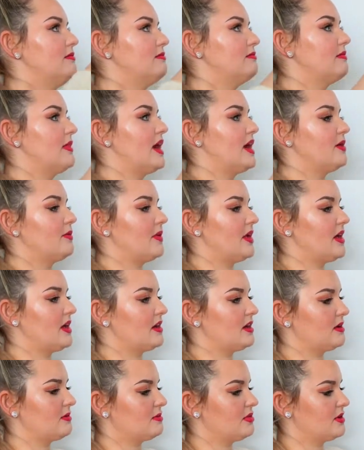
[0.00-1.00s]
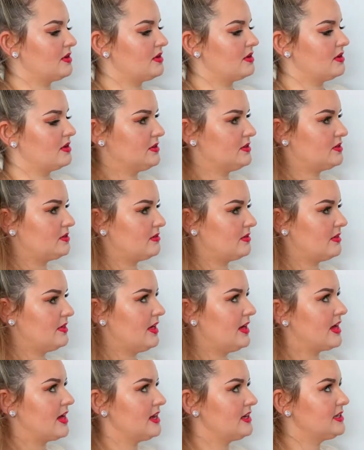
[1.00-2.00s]
my way up so
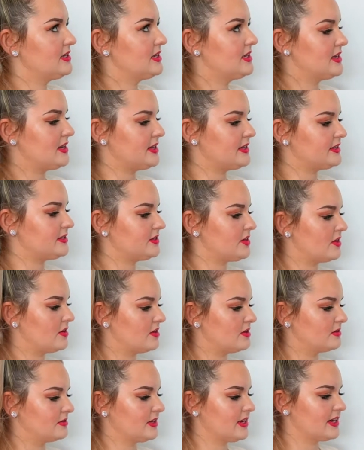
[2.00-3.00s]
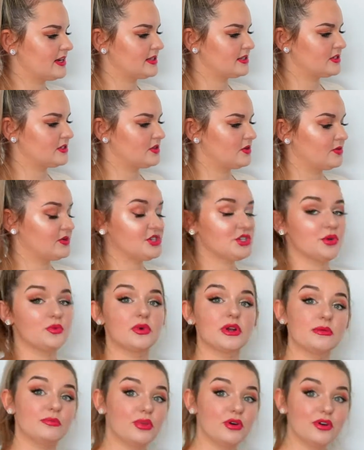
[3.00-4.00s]
that it's all nice. We don't
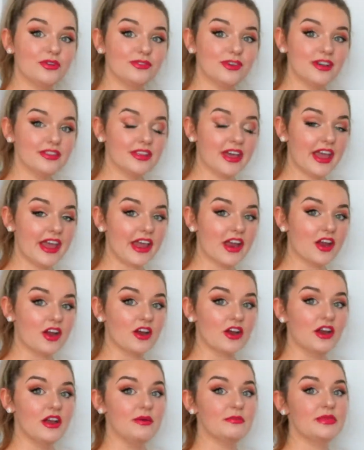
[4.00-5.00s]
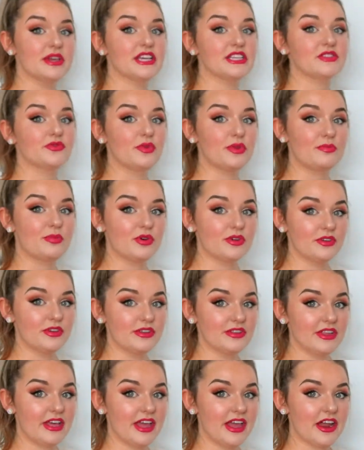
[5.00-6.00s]
want to pull on the hair, because if we pull
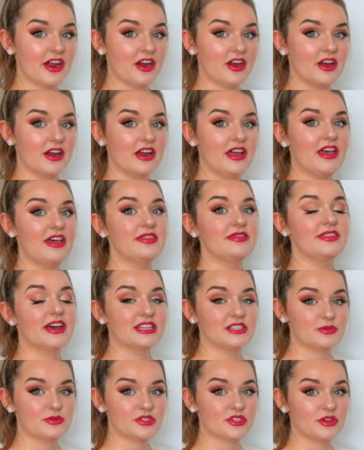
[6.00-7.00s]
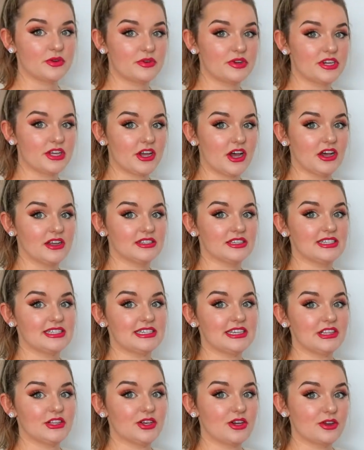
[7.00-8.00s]
on the hair, that's what's going to cause it
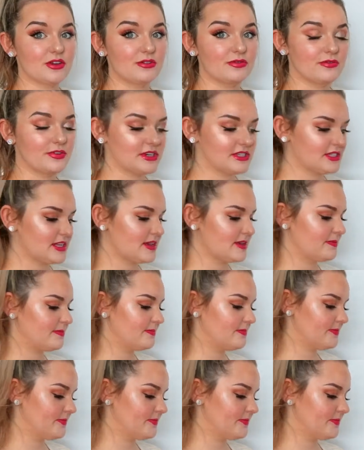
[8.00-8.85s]
to look frizzy.